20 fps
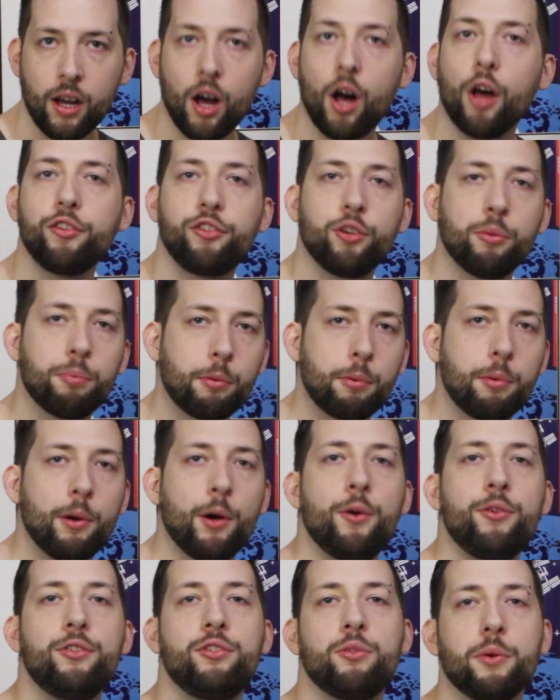Also
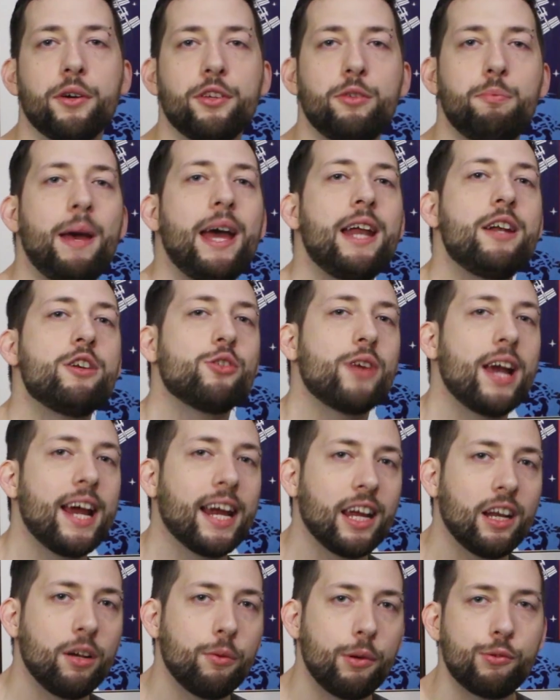proposed was
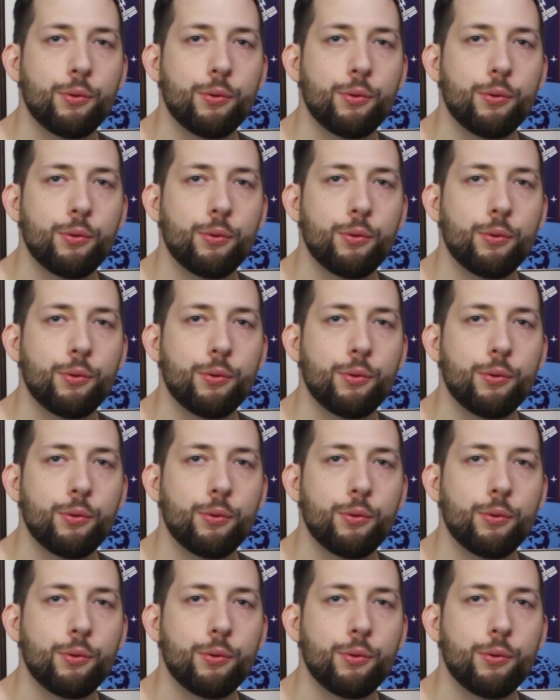Pendragon,